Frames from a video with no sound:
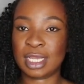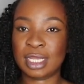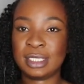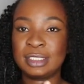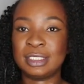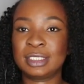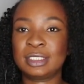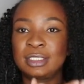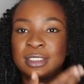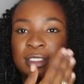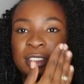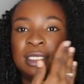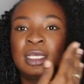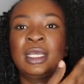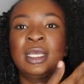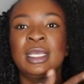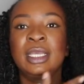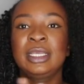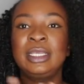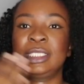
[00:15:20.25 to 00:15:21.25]
I just,
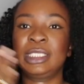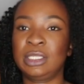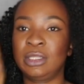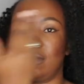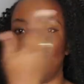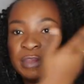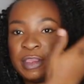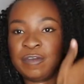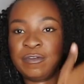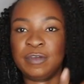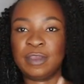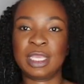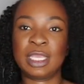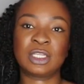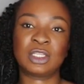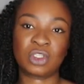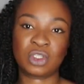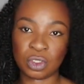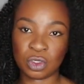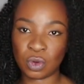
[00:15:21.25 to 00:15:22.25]
instead of having
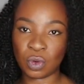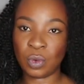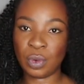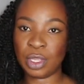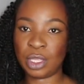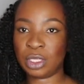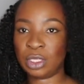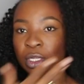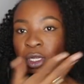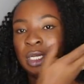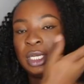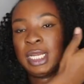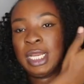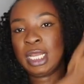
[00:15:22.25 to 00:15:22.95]
it going